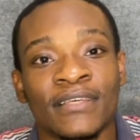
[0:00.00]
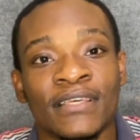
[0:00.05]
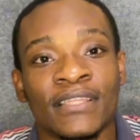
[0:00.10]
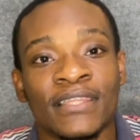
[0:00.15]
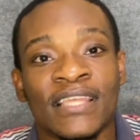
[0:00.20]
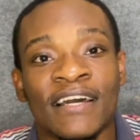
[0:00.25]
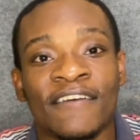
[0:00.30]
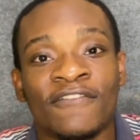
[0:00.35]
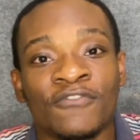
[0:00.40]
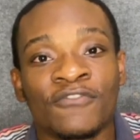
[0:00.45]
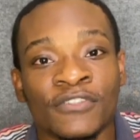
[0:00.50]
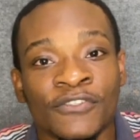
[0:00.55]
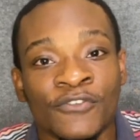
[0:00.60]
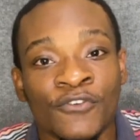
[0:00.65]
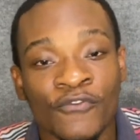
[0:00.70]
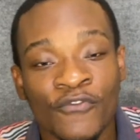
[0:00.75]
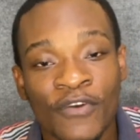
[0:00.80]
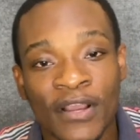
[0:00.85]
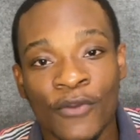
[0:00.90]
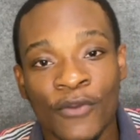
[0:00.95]
that
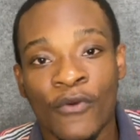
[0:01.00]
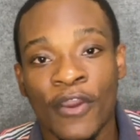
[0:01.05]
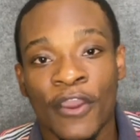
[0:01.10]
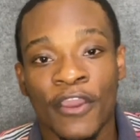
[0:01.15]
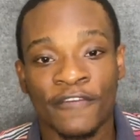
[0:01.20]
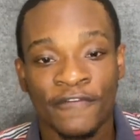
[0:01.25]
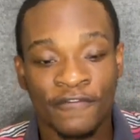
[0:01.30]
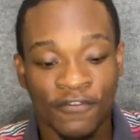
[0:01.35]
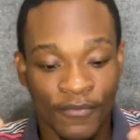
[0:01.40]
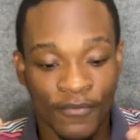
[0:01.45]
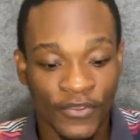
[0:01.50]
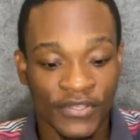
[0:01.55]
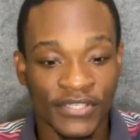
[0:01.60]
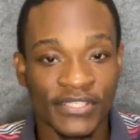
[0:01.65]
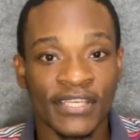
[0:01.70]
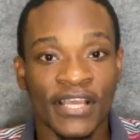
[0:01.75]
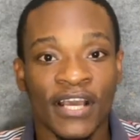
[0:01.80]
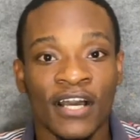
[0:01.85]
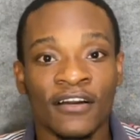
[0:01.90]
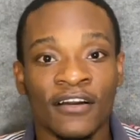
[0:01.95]
you've acquired from
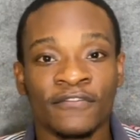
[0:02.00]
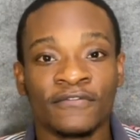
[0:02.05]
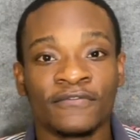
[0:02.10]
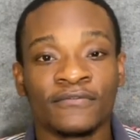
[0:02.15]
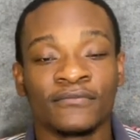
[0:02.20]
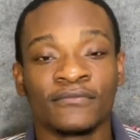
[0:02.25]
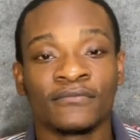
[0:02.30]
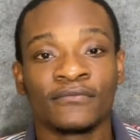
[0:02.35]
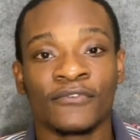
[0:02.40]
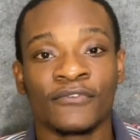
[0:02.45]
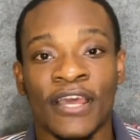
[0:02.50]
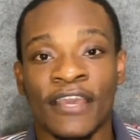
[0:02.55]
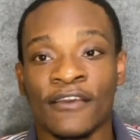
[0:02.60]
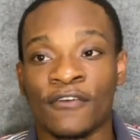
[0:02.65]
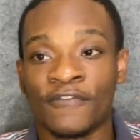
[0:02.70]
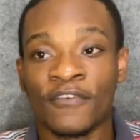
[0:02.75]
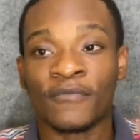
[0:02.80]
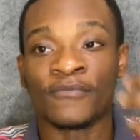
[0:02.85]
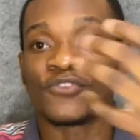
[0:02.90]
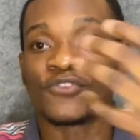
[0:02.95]
yourself, right, or
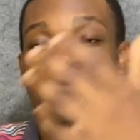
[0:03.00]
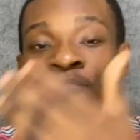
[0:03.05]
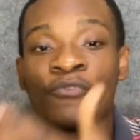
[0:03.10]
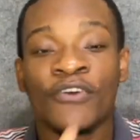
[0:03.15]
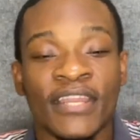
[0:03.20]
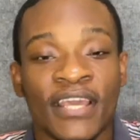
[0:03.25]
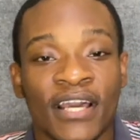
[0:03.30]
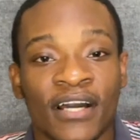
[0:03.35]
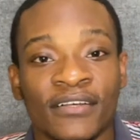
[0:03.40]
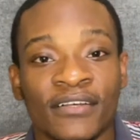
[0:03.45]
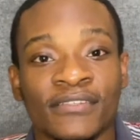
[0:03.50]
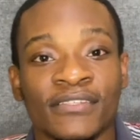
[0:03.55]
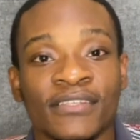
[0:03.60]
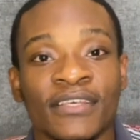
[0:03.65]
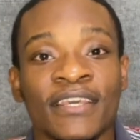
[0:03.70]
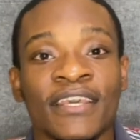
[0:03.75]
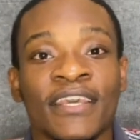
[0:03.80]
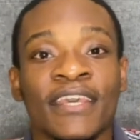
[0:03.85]
from someone else,